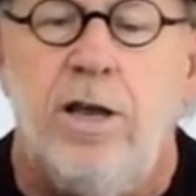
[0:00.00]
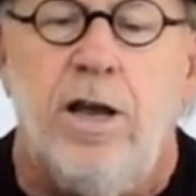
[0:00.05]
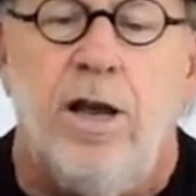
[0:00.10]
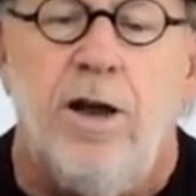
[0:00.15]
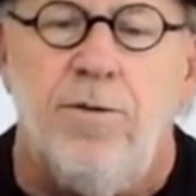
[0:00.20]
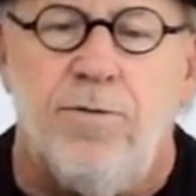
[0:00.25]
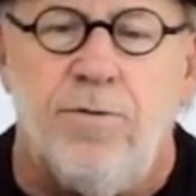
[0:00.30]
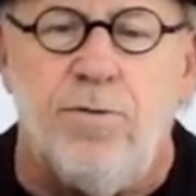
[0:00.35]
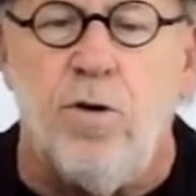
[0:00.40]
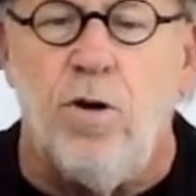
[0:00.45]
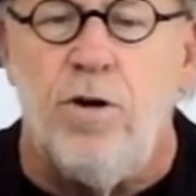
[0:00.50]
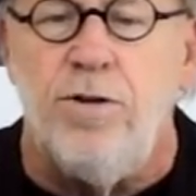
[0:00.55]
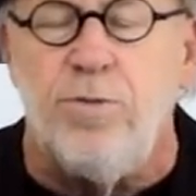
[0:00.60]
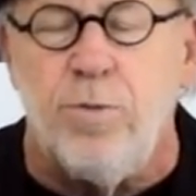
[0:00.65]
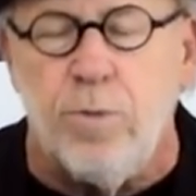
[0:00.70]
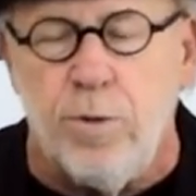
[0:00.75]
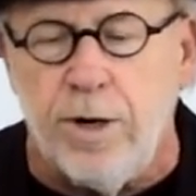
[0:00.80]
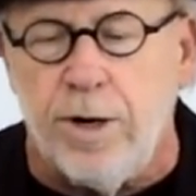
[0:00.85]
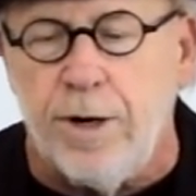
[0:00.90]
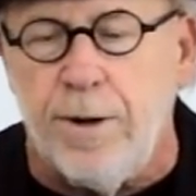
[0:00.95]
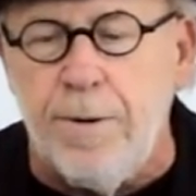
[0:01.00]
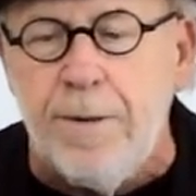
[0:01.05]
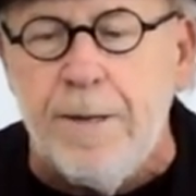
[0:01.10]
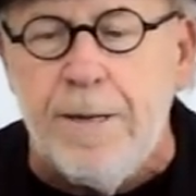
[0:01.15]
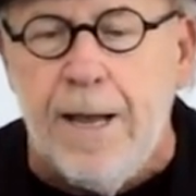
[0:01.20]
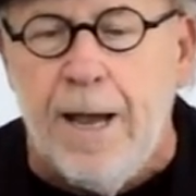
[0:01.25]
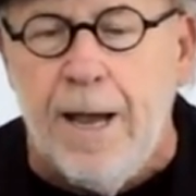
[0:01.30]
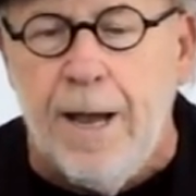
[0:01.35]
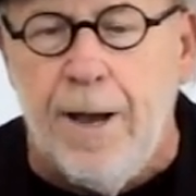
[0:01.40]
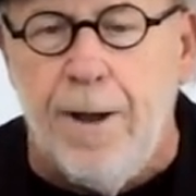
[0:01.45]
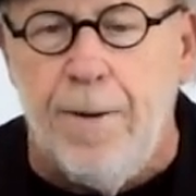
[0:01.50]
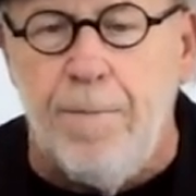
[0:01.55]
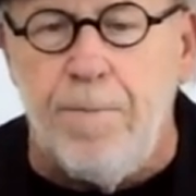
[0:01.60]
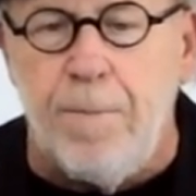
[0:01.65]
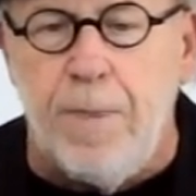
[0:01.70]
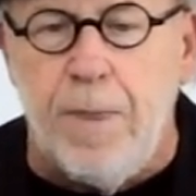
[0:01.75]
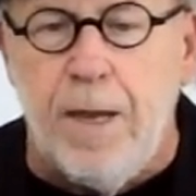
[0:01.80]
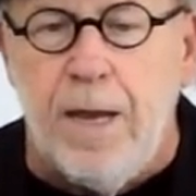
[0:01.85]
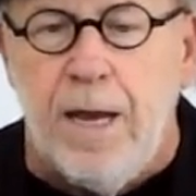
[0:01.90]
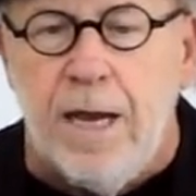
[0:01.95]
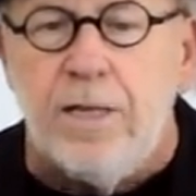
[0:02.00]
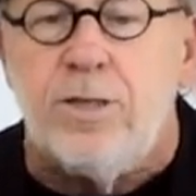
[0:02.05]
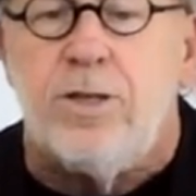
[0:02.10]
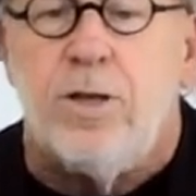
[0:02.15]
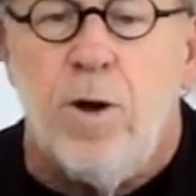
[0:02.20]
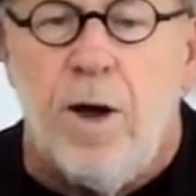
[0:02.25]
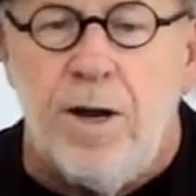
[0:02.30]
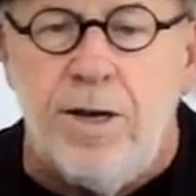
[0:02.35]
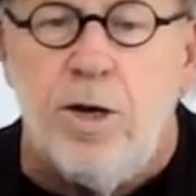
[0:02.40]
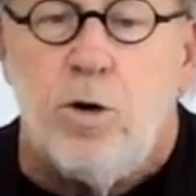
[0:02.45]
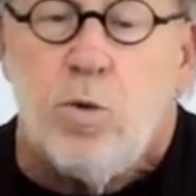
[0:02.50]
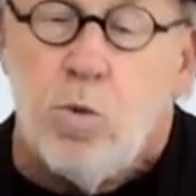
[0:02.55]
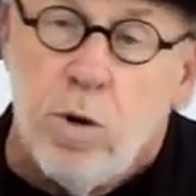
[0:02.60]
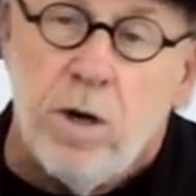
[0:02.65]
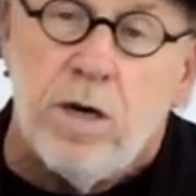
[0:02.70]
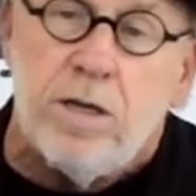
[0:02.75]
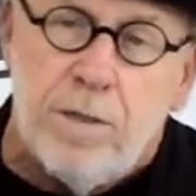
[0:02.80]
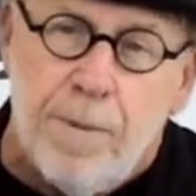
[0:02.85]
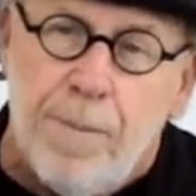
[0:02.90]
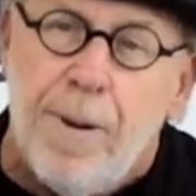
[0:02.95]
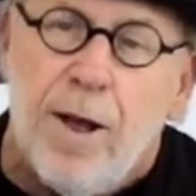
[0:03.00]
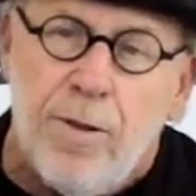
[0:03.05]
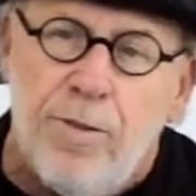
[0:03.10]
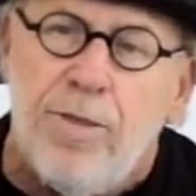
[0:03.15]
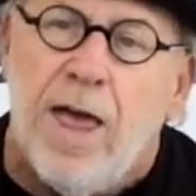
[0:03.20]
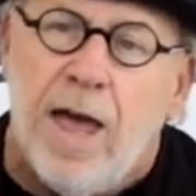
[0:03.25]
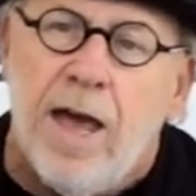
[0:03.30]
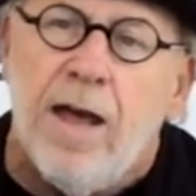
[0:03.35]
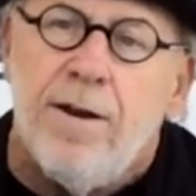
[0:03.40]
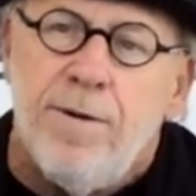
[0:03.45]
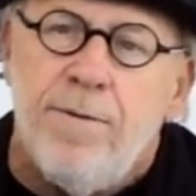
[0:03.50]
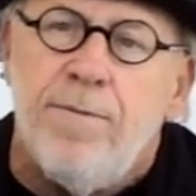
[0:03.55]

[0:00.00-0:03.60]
of Freud's work. And so I did works about that.